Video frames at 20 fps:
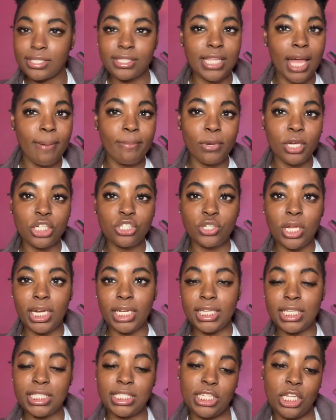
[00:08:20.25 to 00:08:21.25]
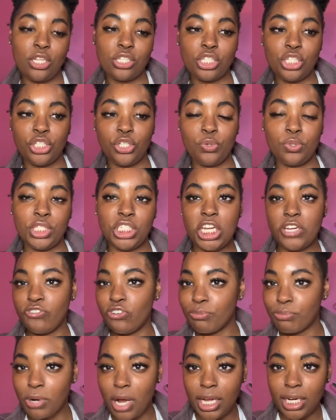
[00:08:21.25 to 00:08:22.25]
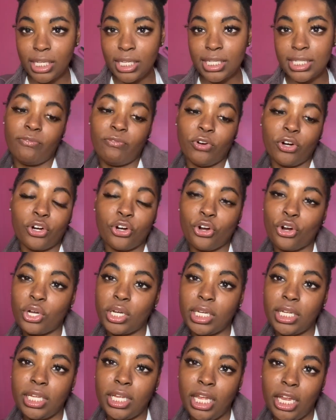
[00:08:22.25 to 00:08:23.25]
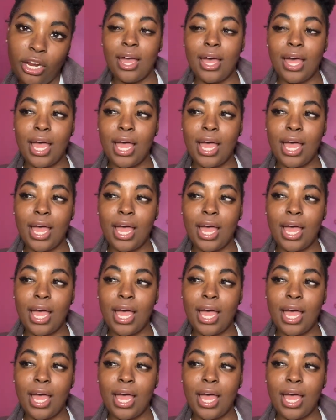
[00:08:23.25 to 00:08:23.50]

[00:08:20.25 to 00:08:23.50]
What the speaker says: So I'm gonna try to continue to use different products for curly hair.